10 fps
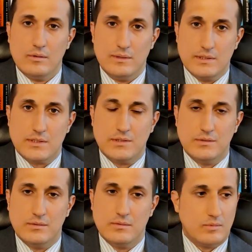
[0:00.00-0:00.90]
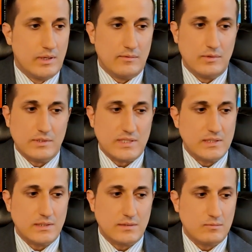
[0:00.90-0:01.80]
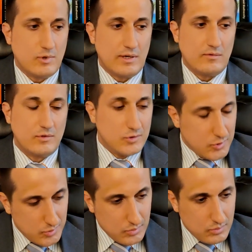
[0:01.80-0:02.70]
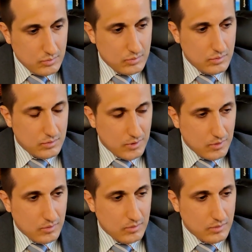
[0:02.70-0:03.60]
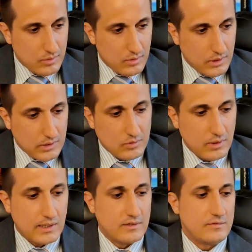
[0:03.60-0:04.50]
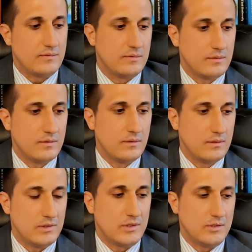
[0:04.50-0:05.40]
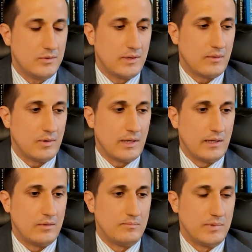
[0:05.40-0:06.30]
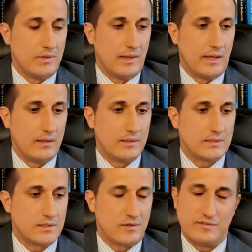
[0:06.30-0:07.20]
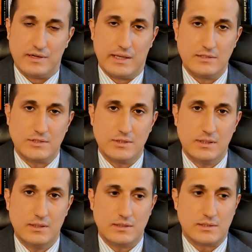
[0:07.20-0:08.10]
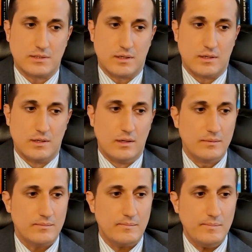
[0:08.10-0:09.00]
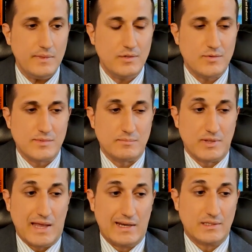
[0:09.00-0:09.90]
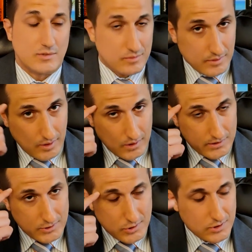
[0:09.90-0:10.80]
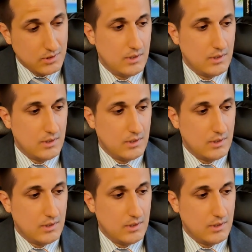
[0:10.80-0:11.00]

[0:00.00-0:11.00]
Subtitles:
this too, whatever this is, whatever you know in your life that you can do, and I want to help build that. Let's start financially, let's start in terms of planning, some knowledge,